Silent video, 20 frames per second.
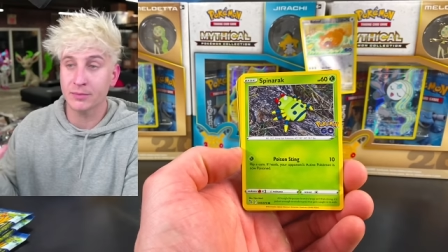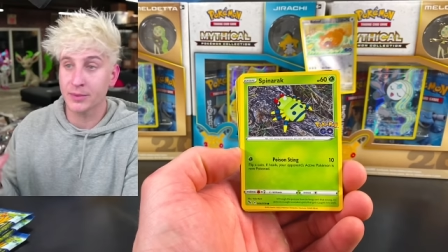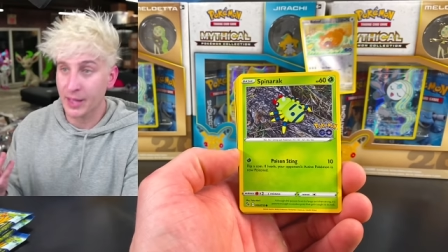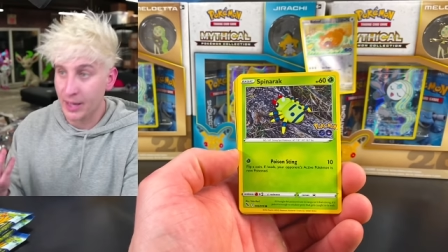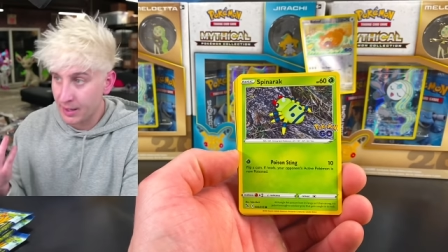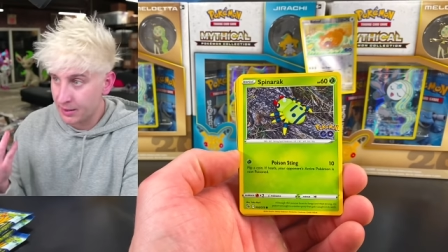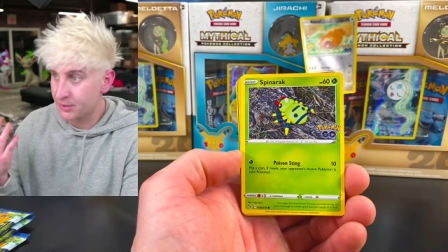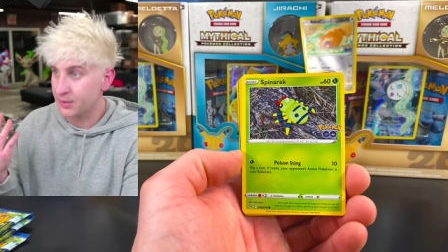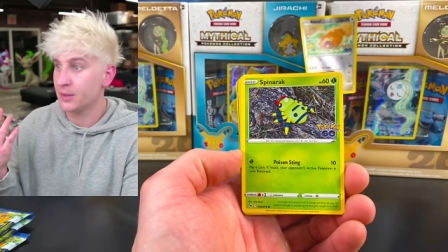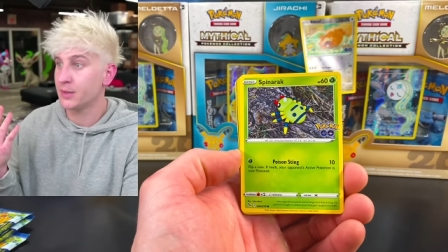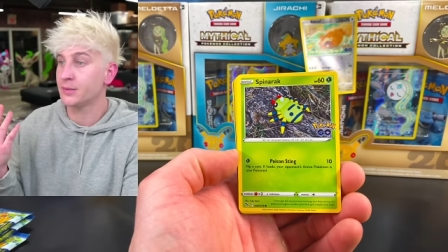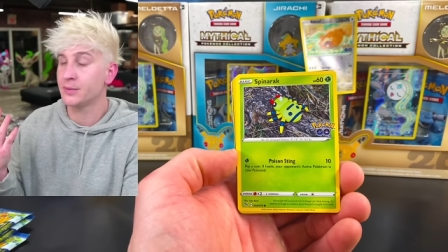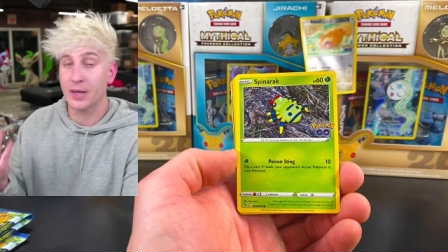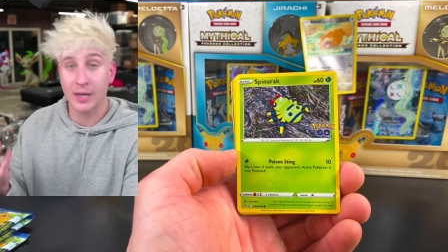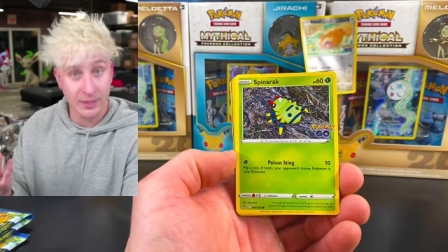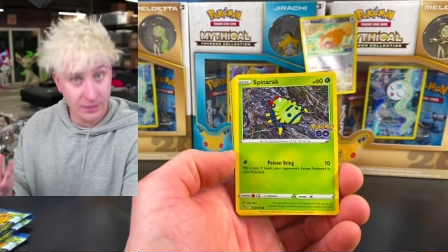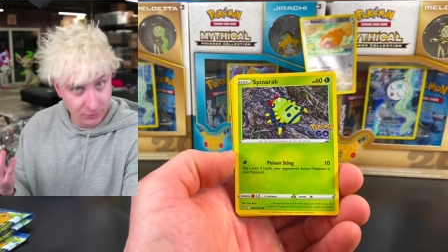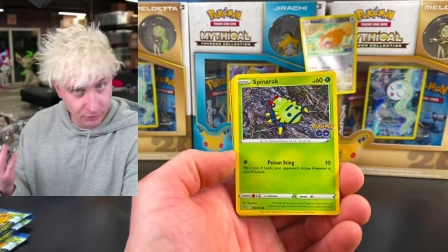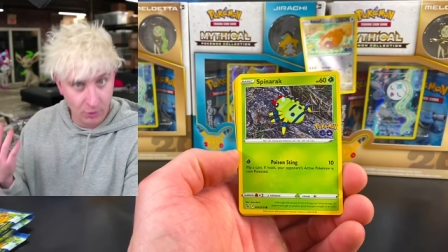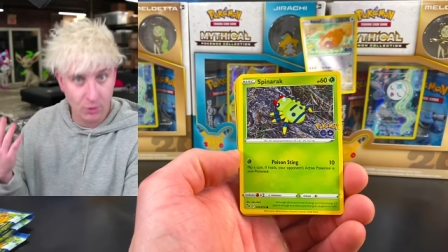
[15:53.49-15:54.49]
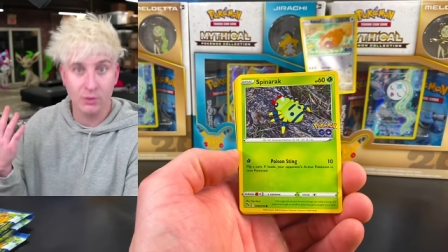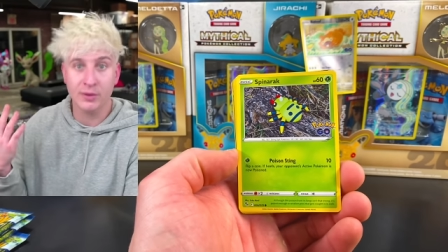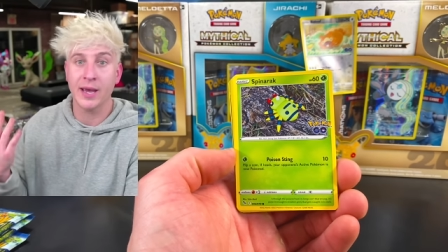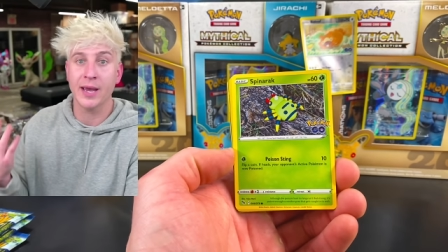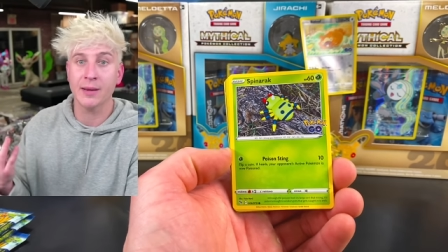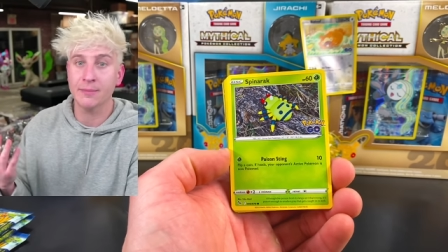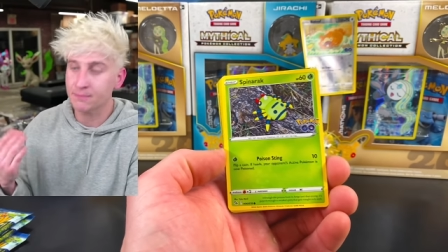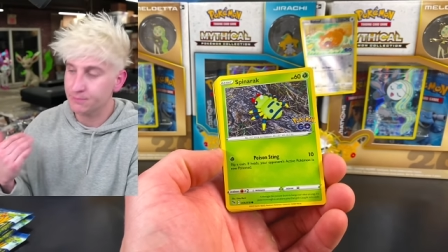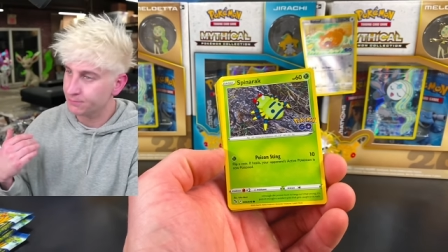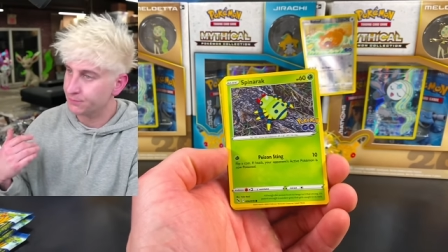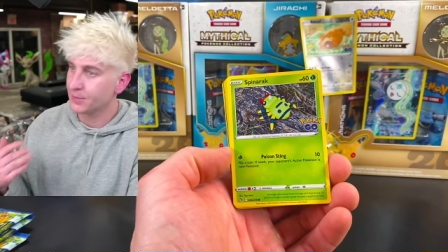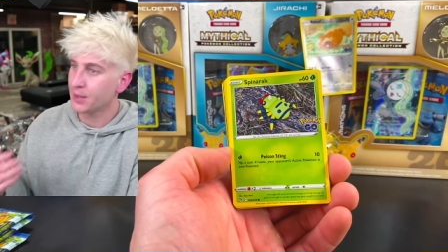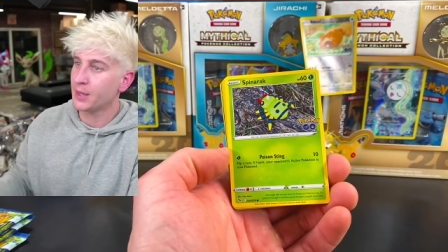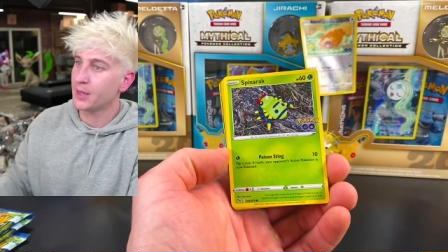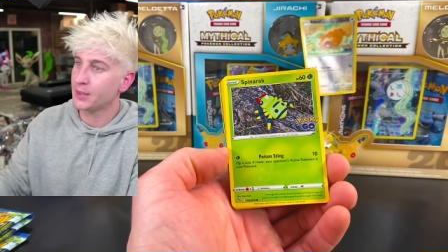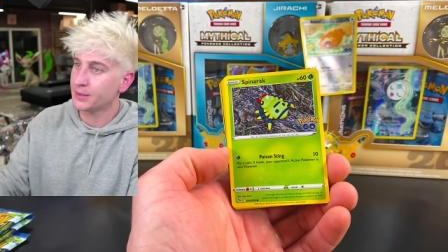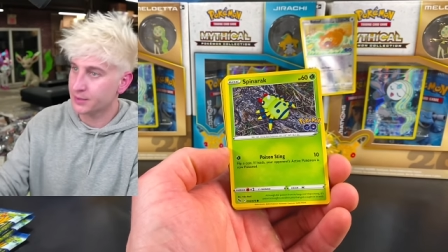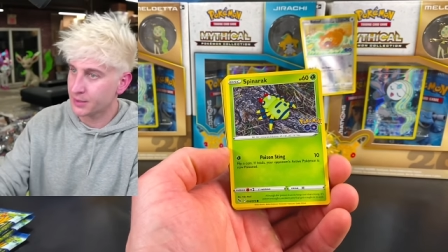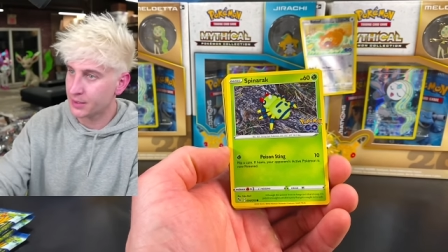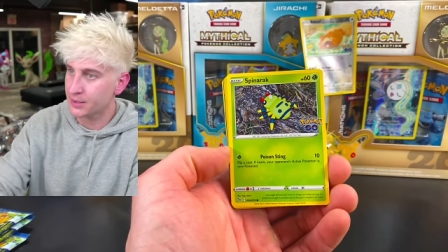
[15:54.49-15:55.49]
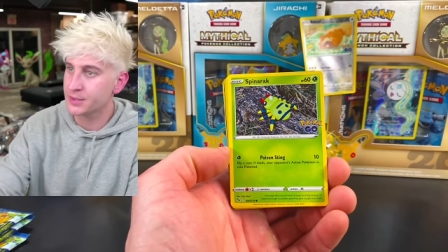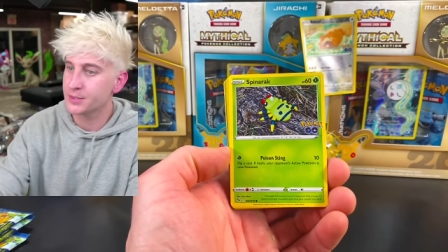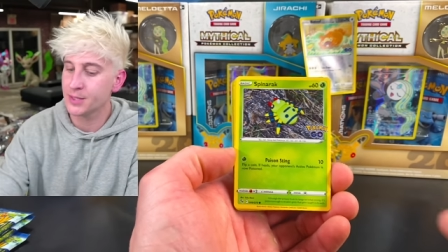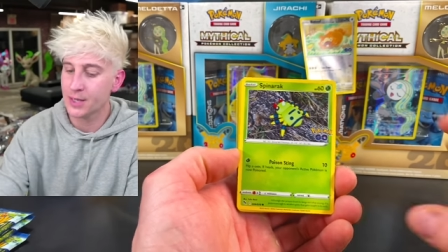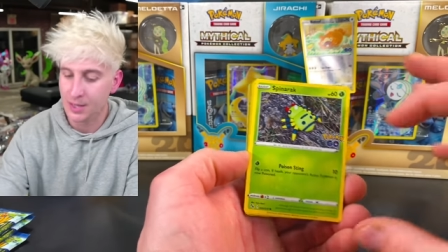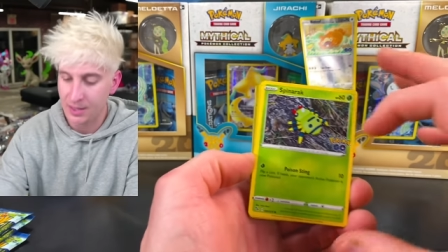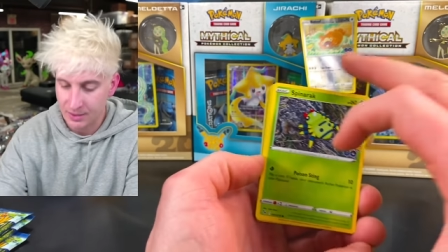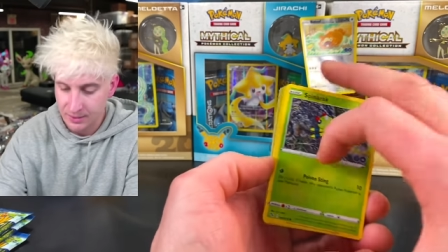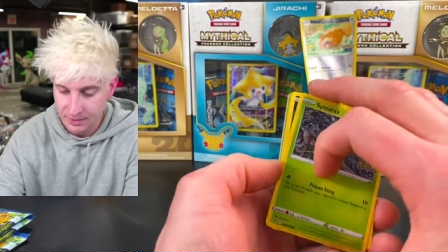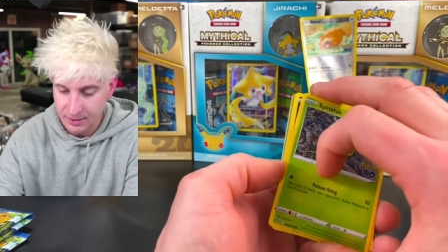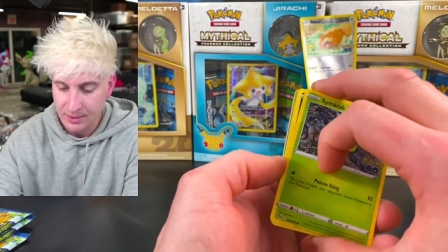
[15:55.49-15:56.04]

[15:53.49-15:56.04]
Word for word: that the dice roll game it does uh,